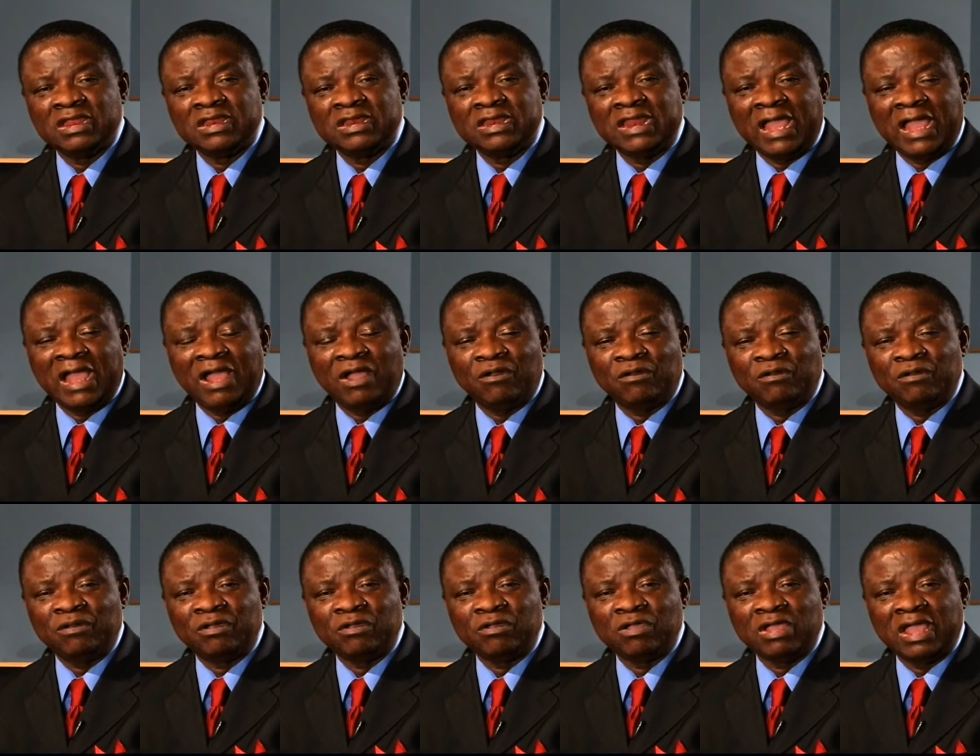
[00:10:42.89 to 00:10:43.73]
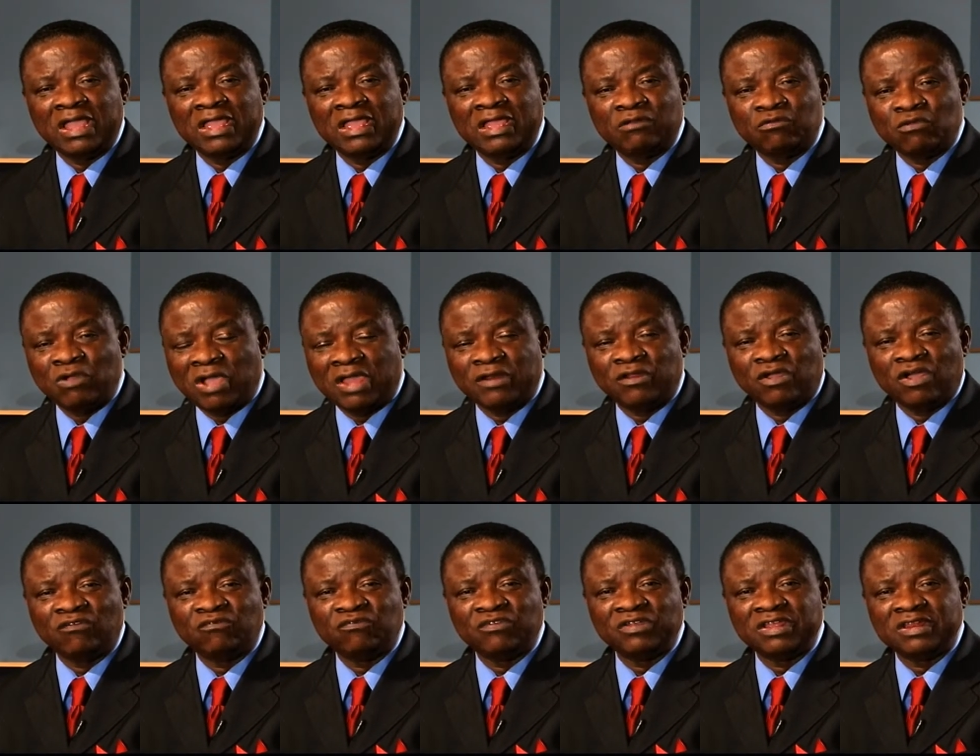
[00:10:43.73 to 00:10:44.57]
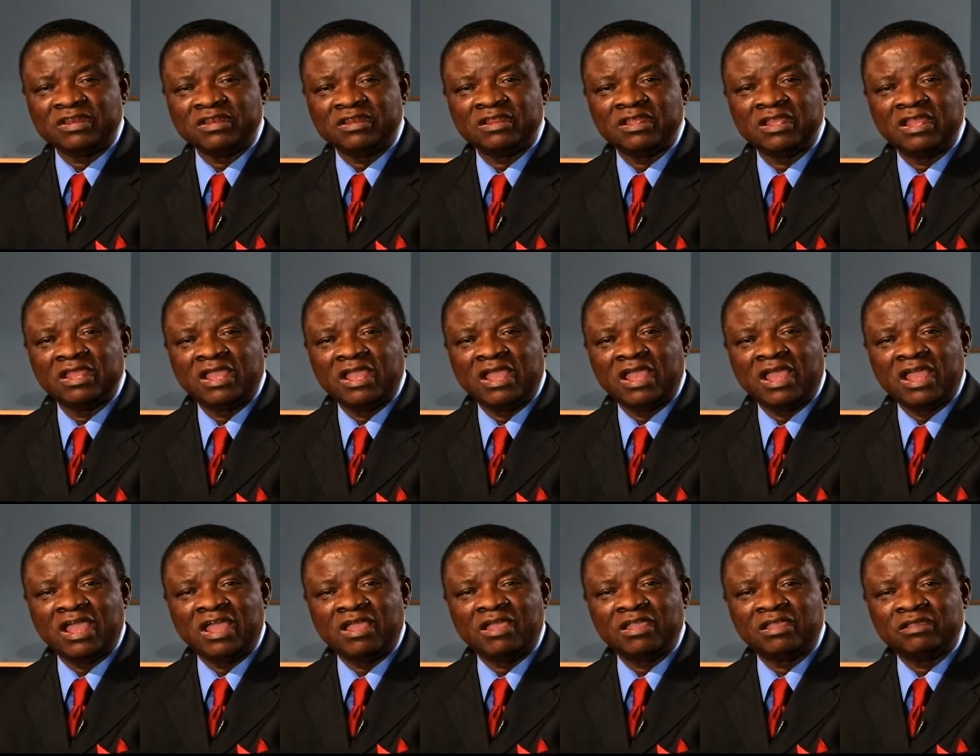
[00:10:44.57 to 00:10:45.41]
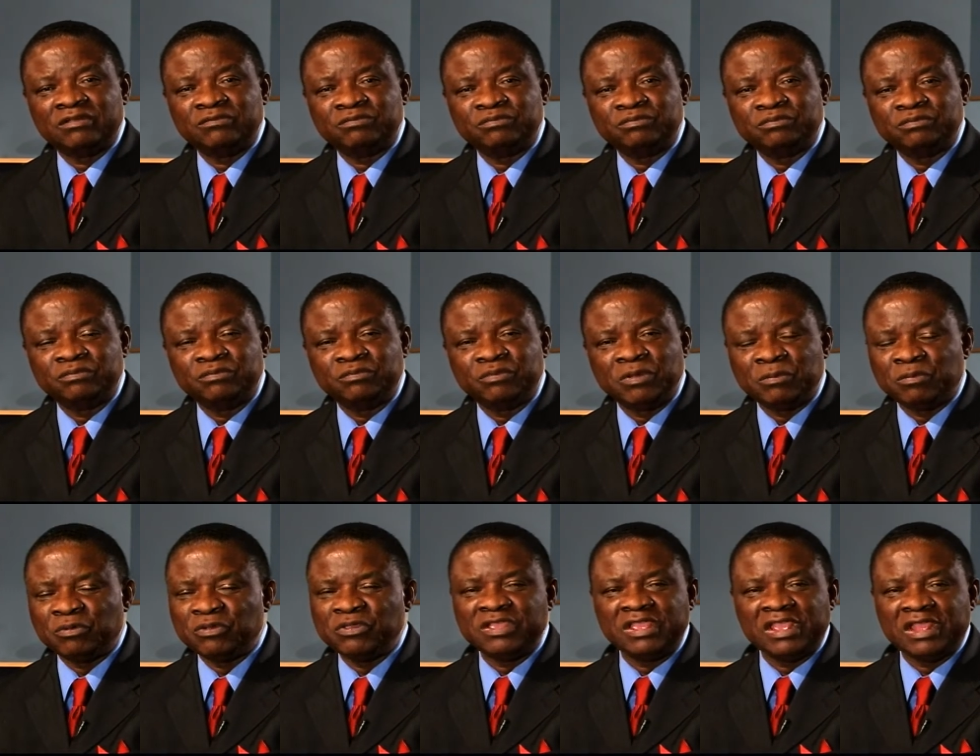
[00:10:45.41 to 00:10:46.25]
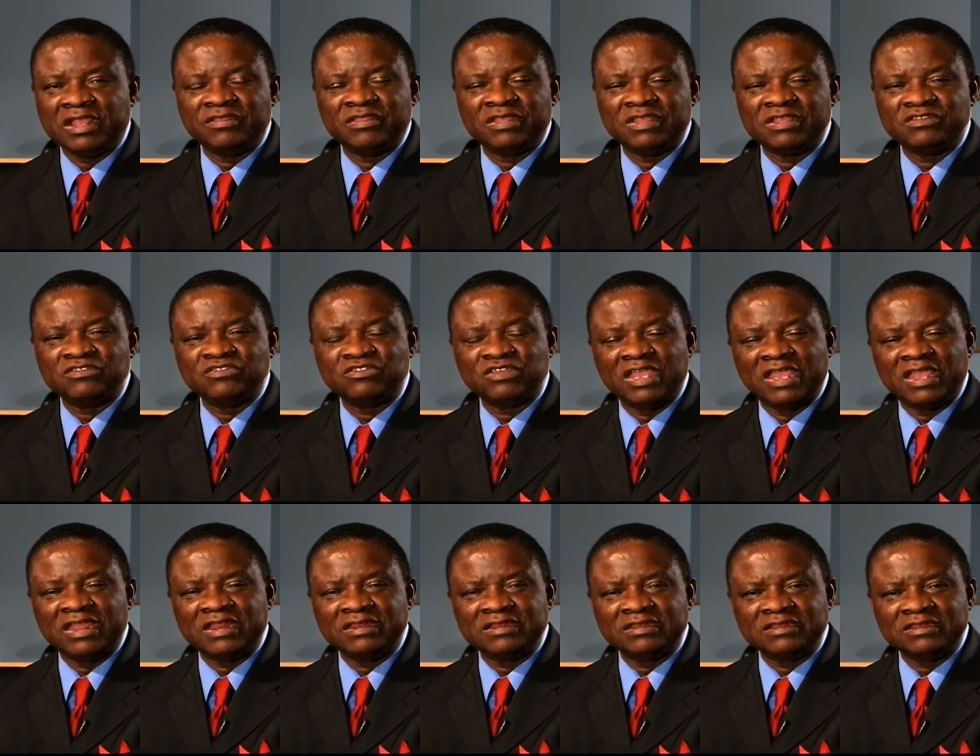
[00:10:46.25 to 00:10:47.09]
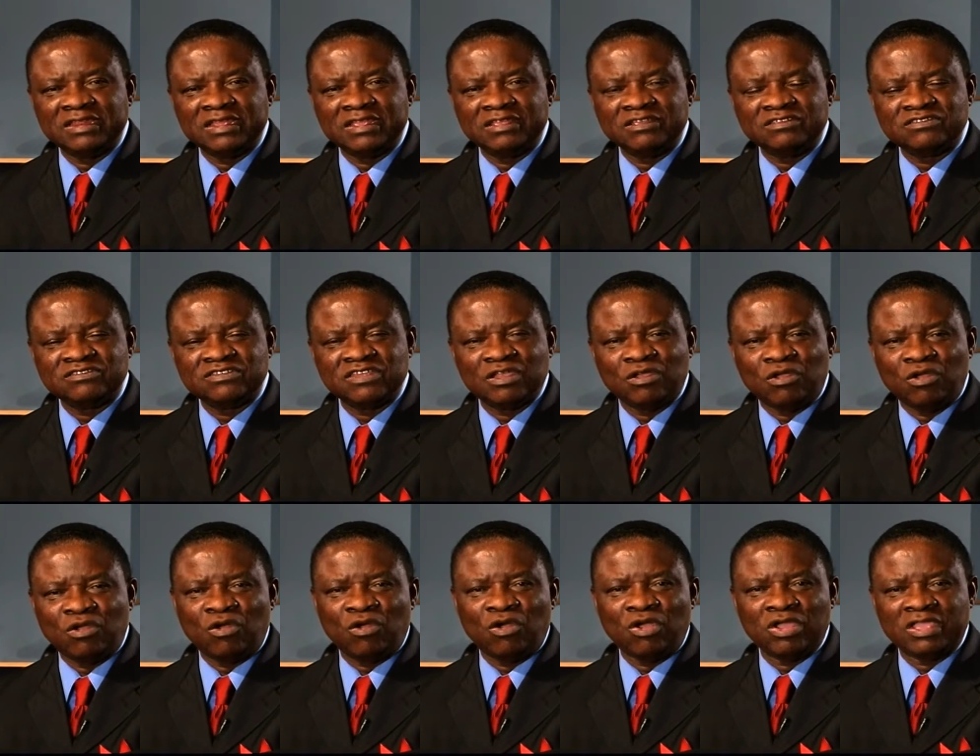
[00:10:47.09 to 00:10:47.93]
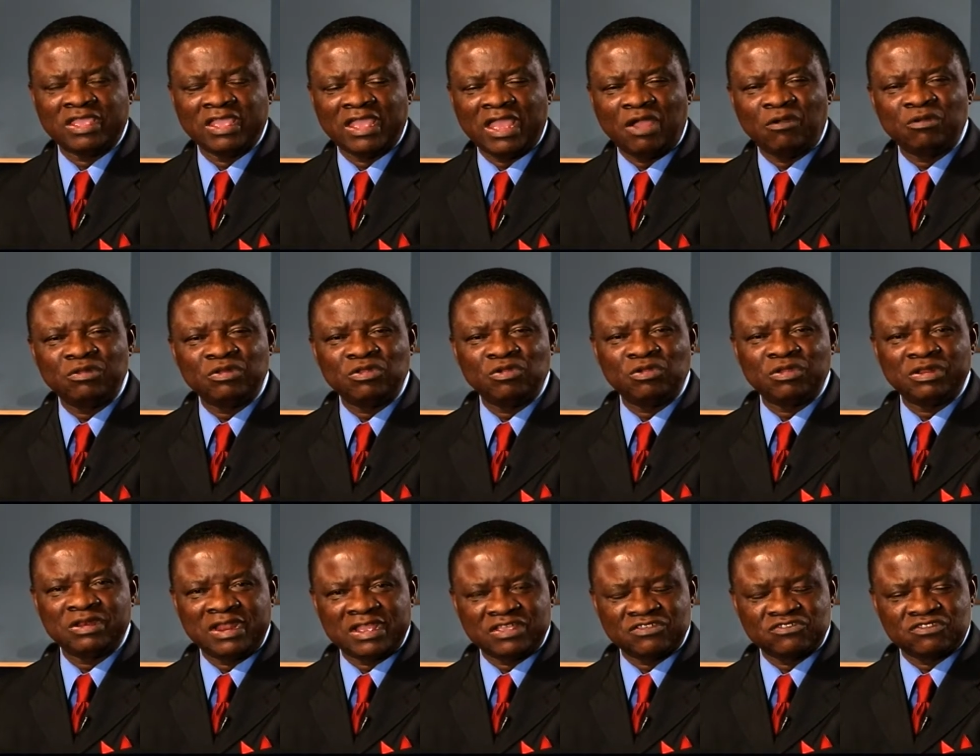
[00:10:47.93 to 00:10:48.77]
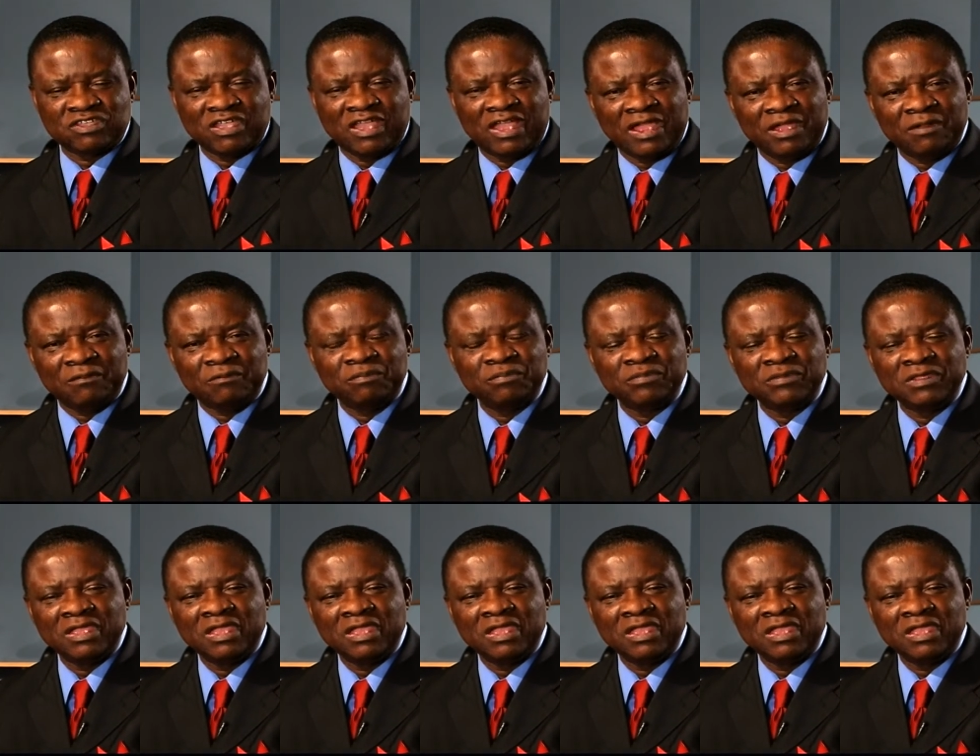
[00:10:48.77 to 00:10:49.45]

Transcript: Now, uh, quite often, uh, people hear this and they say, oh, okay, I will do it next time.